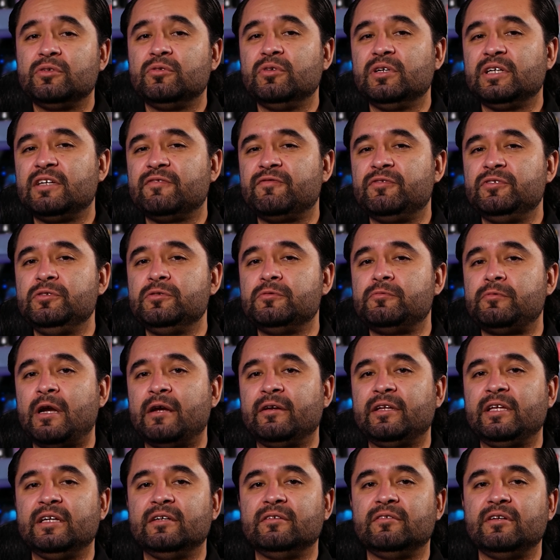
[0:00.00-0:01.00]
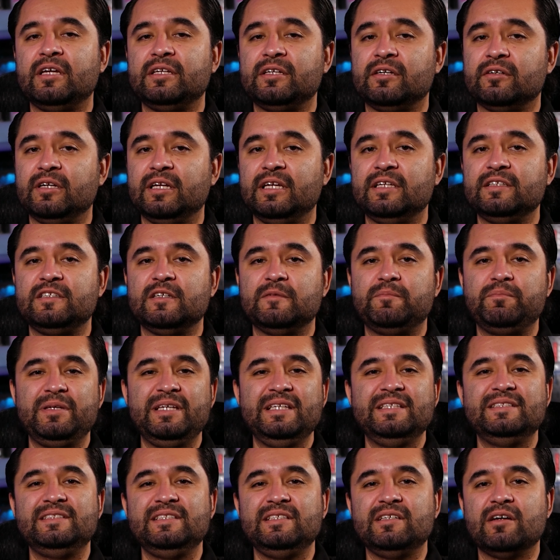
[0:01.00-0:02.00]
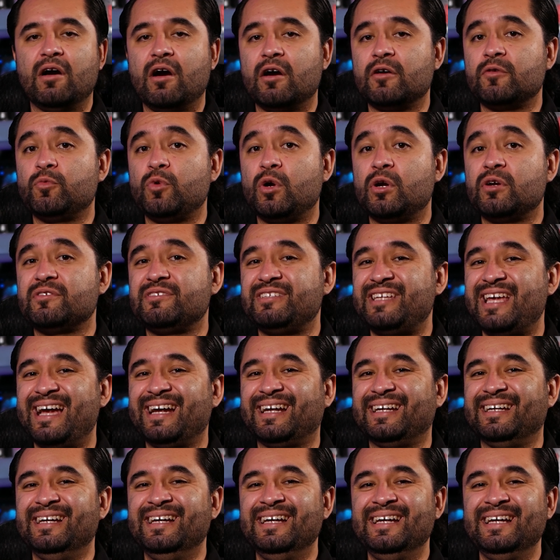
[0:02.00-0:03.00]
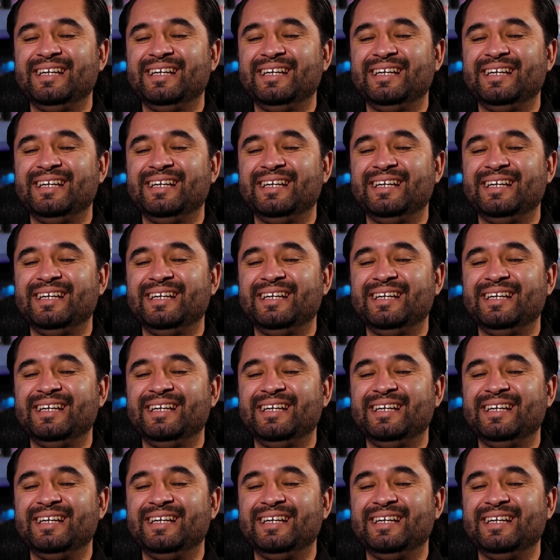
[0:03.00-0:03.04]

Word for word: quick, if you're new around here and are into PC hardware, tech,